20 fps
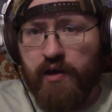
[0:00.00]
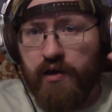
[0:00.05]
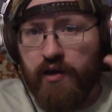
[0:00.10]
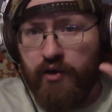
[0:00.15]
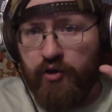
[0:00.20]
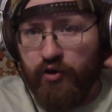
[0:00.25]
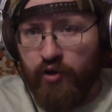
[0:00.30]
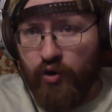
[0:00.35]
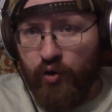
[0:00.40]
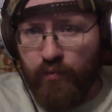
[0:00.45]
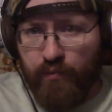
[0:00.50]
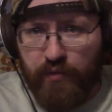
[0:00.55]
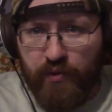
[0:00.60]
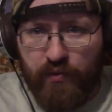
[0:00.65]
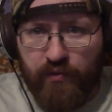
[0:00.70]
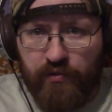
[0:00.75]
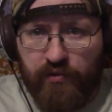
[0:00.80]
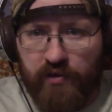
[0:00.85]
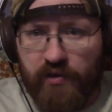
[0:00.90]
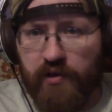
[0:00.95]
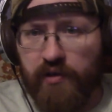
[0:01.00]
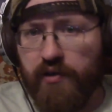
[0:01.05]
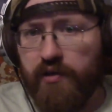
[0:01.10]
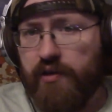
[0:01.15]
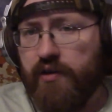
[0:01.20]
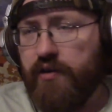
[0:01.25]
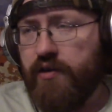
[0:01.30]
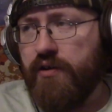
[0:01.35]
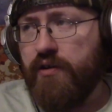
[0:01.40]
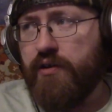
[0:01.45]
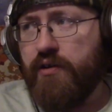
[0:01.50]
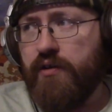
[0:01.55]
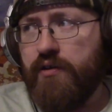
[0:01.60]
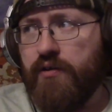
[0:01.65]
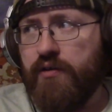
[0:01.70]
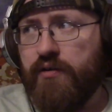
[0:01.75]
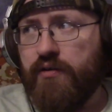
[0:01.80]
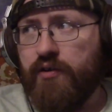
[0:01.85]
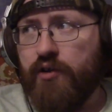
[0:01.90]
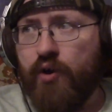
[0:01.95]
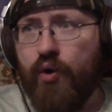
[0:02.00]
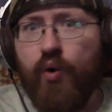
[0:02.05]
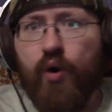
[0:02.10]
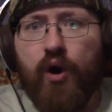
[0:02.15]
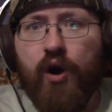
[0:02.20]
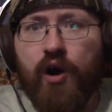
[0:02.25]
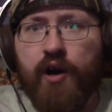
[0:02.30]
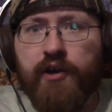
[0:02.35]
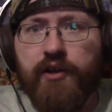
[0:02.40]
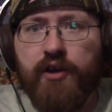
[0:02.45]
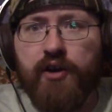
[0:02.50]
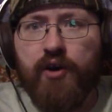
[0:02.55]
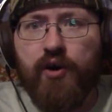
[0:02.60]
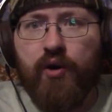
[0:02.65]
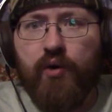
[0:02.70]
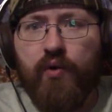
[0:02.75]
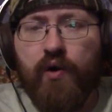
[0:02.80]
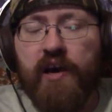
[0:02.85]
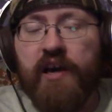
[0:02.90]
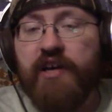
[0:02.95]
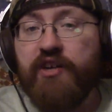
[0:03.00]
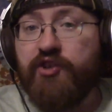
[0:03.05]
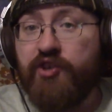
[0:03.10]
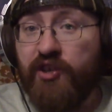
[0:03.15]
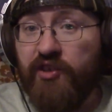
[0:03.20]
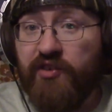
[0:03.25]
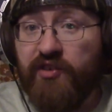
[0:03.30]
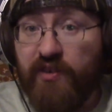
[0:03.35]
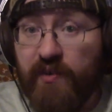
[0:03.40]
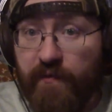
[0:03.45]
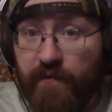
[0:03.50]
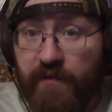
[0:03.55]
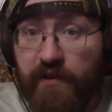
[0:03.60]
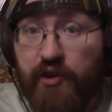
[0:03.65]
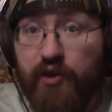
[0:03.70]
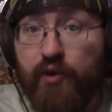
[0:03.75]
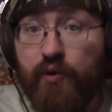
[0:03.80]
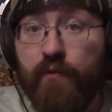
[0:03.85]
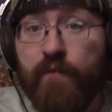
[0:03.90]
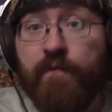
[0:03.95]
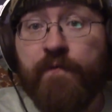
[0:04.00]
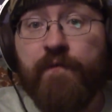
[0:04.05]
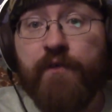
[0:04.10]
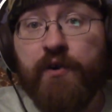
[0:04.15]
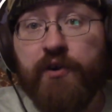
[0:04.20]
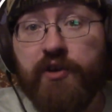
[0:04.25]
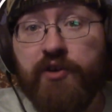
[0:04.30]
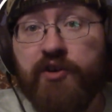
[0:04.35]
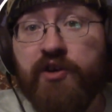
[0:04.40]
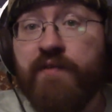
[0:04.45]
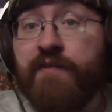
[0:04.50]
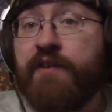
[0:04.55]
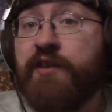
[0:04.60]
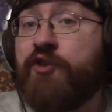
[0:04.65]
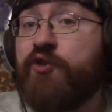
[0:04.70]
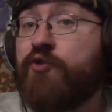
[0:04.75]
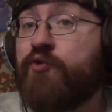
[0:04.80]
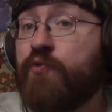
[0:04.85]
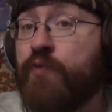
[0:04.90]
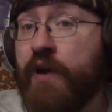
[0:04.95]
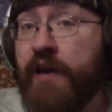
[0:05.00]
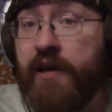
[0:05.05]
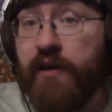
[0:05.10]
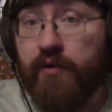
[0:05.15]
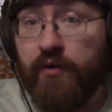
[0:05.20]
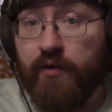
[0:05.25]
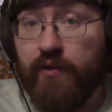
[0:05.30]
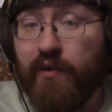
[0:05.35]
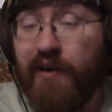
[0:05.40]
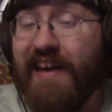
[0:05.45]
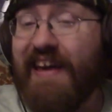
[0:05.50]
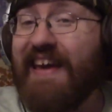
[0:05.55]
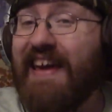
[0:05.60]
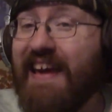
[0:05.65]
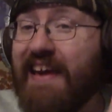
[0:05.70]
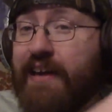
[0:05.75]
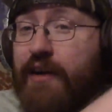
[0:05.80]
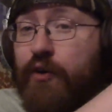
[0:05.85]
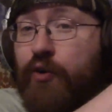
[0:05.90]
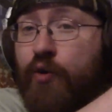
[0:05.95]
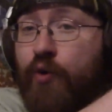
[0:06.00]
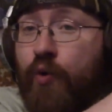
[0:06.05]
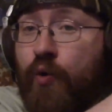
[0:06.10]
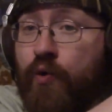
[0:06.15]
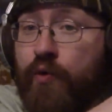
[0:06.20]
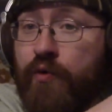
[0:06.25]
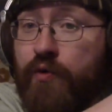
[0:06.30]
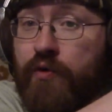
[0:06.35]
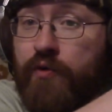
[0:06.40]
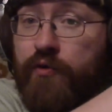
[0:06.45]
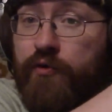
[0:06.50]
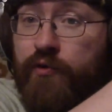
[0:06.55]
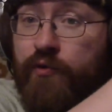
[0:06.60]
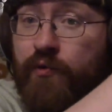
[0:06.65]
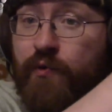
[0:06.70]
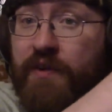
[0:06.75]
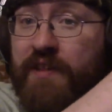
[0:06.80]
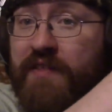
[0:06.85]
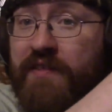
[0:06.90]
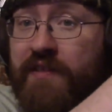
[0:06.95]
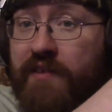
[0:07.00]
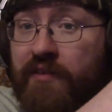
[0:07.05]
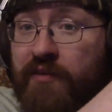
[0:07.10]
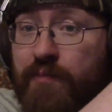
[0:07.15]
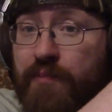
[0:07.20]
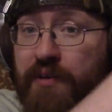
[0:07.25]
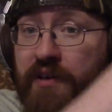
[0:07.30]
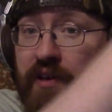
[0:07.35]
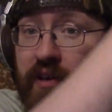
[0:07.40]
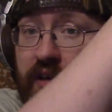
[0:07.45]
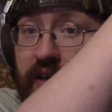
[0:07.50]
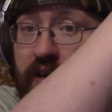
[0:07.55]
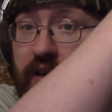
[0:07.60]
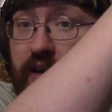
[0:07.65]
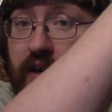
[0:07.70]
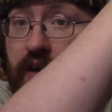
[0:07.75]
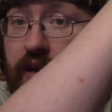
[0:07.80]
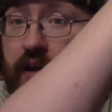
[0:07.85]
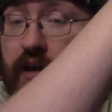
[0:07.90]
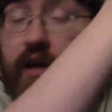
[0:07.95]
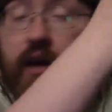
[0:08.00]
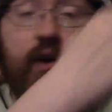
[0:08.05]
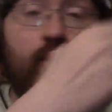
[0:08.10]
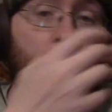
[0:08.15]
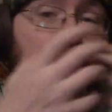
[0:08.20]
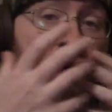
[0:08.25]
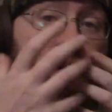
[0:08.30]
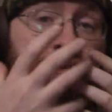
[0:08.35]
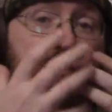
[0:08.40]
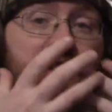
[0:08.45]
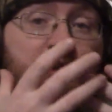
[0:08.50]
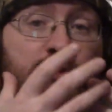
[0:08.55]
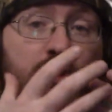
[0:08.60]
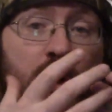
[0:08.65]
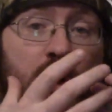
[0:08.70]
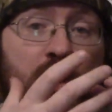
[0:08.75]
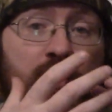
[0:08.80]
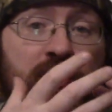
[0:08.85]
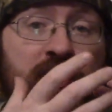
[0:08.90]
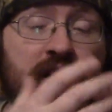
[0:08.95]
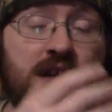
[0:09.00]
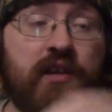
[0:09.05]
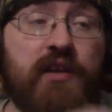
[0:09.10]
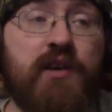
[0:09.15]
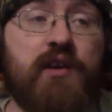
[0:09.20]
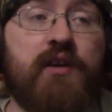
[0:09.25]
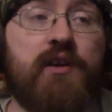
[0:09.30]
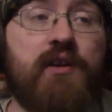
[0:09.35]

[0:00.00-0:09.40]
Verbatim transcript: No music, no audio, just the video footage of the trailer in a corner, screen this big, while me talking